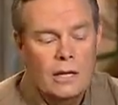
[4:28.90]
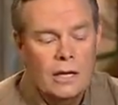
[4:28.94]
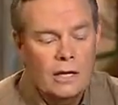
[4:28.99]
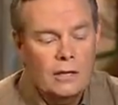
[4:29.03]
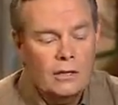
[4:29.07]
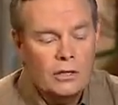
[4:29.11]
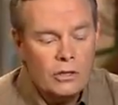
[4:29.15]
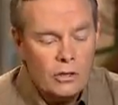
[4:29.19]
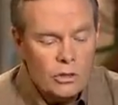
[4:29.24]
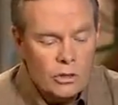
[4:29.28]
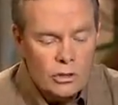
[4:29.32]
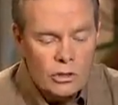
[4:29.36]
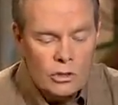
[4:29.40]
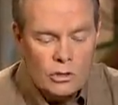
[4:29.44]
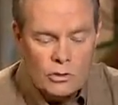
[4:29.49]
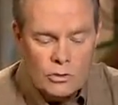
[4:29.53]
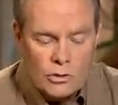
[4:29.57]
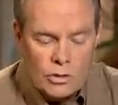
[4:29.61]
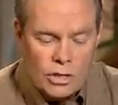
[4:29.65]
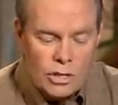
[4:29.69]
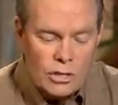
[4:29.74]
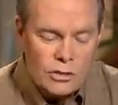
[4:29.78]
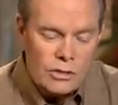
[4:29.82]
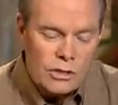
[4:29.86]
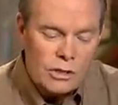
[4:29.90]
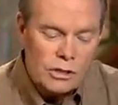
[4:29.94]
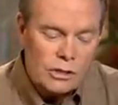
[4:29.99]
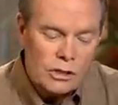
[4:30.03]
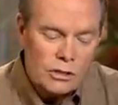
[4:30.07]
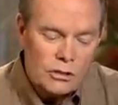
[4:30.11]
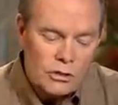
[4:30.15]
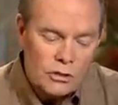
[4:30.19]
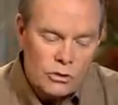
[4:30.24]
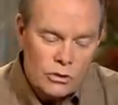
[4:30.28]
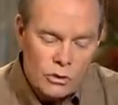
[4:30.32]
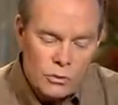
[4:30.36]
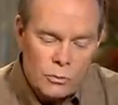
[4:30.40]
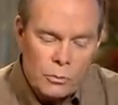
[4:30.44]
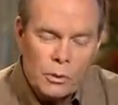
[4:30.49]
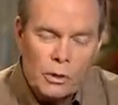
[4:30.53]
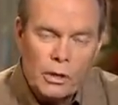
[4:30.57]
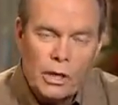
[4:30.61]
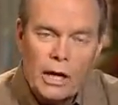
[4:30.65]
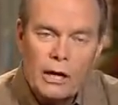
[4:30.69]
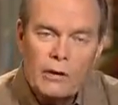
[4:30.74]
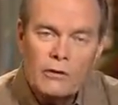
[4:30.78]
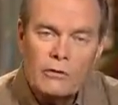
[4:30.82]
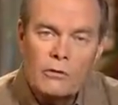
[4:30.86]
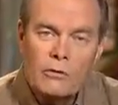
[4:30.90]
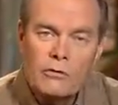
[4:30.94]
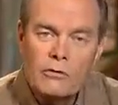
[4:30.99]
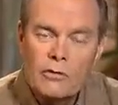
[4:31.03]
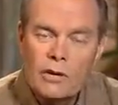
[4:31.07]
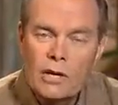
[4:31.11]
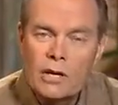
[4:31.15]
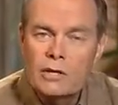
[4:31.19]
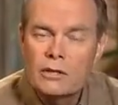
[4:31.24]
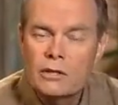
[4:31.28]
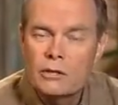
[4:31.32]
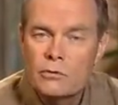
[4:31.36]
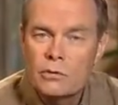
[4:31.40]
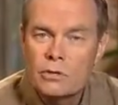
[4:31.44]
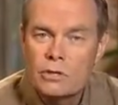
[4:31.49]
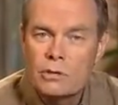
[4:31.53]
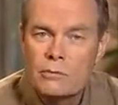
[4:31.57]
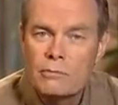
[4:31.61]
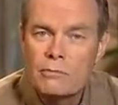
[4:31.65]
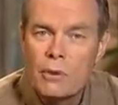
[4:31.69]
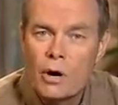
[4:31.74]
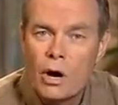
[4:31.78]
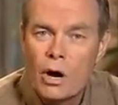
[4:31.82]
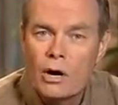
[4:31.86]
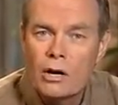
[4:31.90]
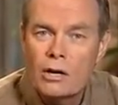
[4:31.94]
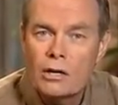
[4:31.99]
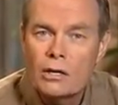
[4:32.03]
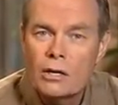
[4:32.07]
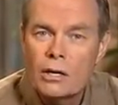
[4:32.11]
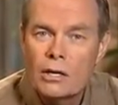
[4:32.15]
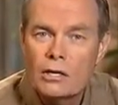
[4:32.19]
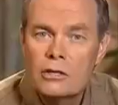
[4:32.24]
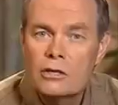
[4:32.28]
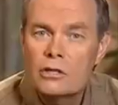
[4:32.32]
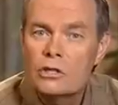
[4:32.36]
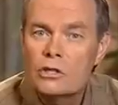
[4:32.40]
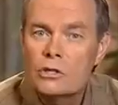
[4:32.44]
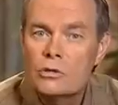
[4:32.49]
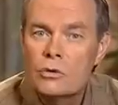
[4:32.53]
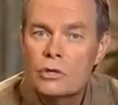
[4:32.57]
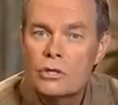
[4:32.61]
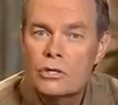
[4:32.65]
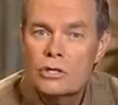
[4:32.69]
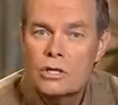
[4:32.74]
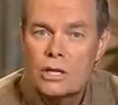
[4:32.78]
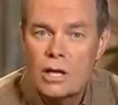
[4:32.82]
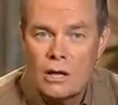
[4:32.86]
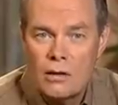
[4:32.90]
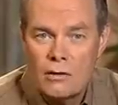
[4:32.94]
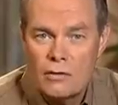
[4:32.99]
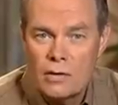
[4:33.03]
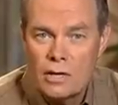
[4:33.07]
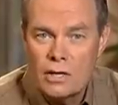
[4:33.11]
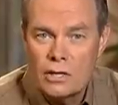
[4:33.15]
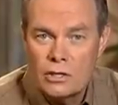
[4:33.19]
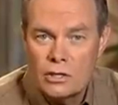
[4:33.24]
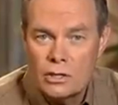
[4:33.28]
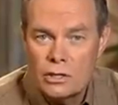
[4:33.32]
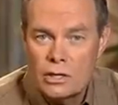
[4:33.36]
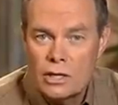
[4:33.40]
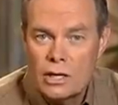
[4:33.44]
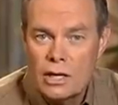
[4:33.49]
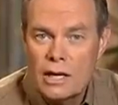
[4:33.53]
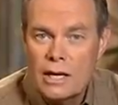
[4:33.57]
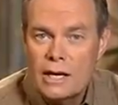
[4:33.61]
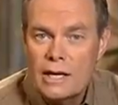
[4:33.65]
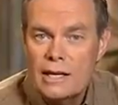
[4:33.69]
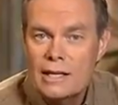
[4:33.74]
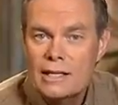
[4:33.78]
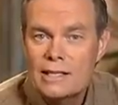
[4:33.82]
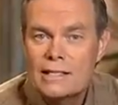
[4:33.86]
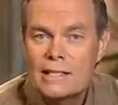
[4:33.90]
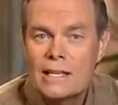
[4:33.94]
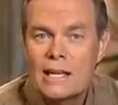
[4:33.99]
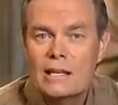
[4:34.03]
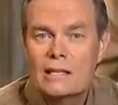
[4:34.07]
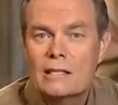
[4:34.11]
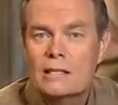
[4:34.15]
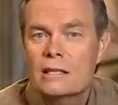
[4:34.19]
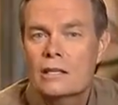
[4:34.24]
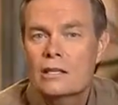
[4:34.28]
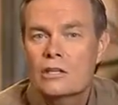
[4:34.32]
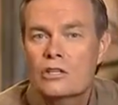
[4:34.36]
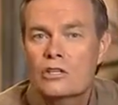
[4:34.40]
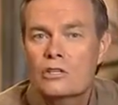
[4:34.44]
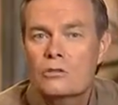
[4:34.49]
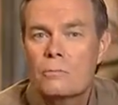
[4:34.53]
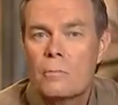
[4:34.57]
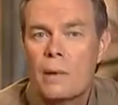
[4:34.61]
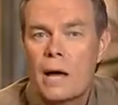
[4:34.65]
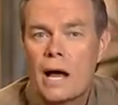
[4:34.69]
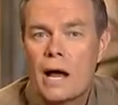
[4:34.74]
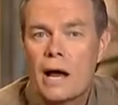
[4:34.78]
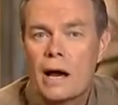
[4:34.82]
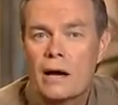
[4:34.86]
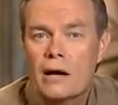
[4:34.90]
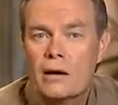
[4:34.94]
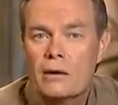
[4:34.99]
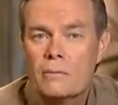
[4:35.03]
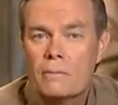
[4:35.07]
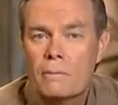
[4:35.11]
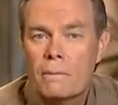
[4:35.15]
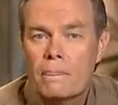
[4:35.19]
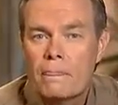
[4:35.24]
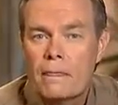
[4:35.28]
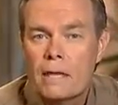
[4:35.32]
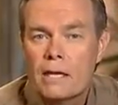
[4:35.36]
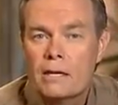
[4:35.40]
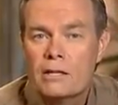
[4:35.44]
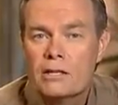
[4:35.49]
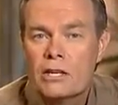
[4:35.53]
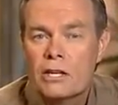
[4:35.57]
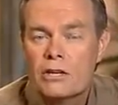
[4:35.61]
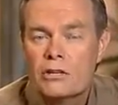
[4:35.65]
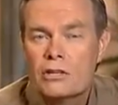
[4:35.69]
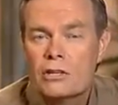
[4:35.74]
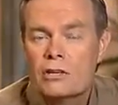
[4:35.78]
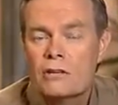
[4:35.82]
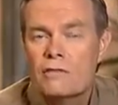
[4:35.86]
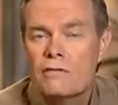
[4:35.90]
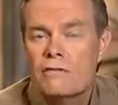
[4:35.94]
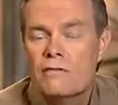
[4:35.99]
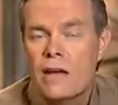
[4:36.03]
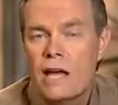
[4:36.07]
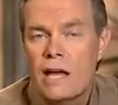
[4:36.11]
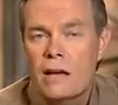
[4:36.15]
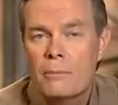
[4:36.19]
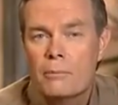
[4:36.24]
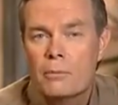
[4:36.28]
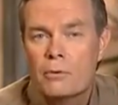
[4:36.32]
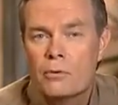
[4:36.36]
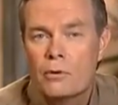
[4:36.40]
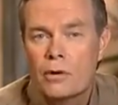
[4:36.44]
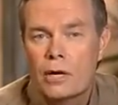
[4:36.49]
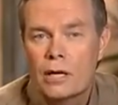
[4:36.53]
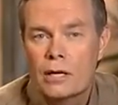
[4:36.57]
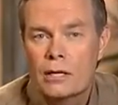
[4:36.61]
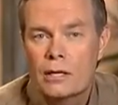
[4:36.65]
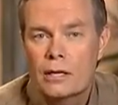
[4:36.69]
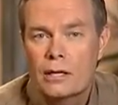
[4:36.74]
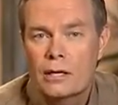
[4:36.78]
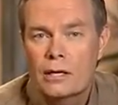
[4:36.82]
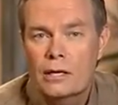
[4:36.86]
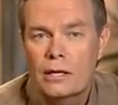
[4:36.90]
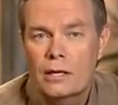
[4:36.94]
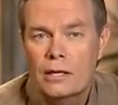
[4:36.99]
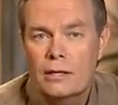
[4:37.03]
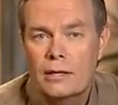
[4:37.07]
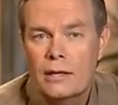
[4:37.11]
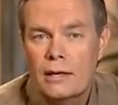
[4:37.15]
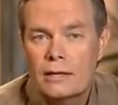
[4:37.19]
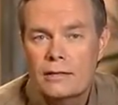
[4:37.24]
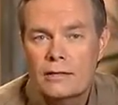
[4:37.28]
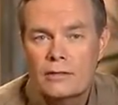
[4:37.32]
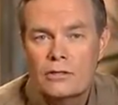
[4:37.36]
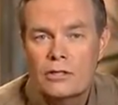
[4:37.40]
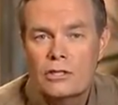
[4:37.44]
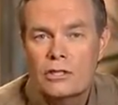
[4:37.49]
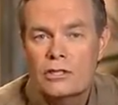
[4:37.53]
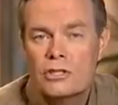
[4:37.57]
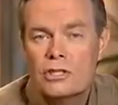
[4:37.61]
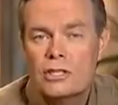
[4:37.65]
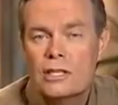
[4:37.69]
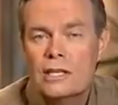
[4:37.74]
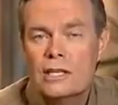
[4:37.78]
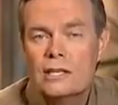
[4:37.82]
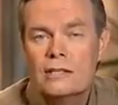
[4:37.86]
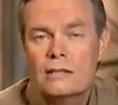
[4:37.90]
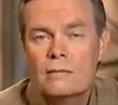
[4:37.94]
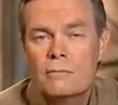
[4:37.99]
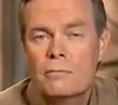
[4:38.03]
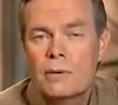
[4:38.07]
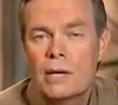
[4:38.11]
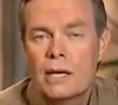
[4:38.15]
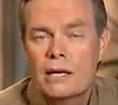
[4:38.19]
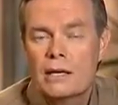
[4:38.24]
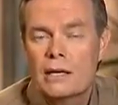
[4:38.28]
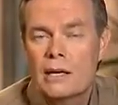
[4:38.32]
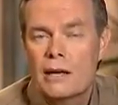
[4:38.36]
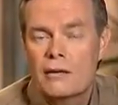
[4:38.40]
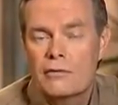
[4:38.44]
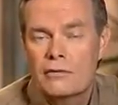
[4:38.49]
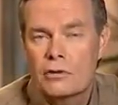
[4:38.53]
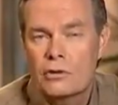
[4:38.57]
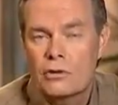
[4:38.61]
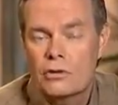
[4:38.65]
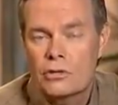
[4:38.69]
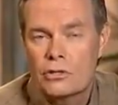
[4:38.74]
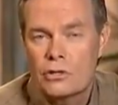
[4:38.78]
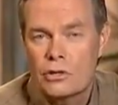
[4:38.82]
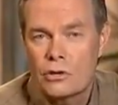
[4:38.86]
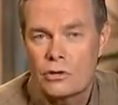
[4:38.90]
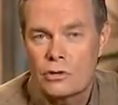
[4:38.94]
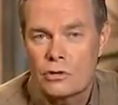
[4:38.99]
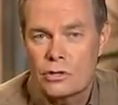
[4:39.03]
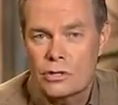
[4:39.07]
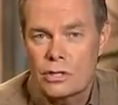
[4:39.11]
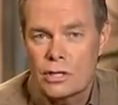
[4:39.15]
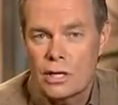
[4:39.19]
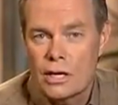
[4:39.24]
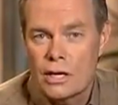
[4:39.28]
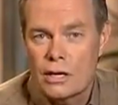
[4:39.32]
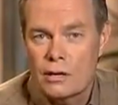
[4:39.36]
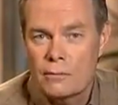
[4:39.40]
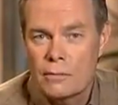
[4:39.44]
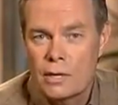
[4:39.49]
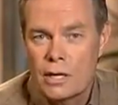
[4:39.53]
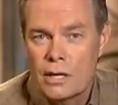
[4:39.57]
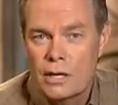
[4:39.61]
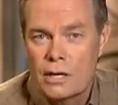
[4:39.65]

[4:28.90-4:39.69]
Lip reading: And the good news is that the supernatural faith that was imparted unto you at salvation, it doesn't expire. It doesn't evaporate. It doesn't just dissipate after a certain time.